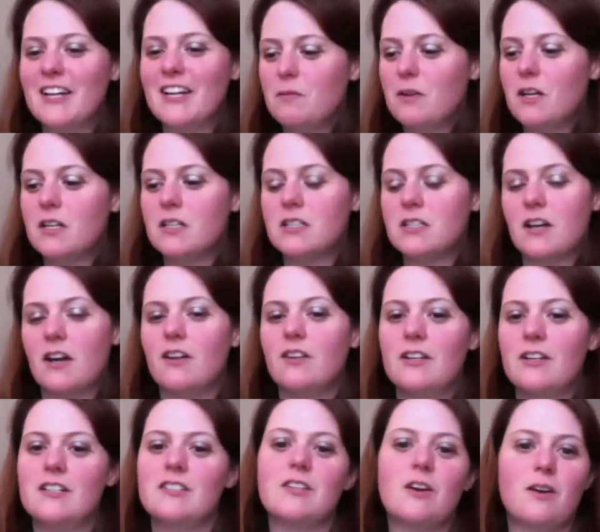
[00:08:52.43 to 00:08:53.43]
it because
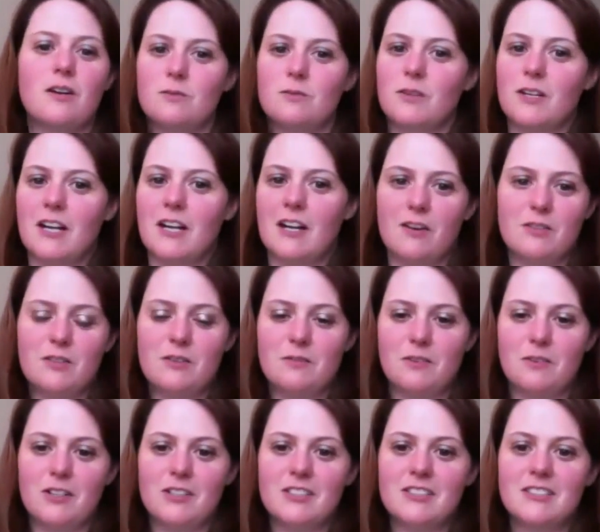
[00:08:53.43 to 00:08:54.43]
coloring is always what I go to
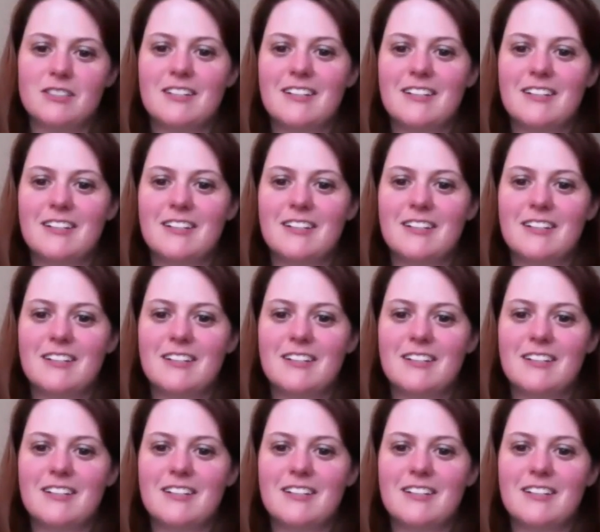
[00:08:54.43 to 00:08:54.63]
first.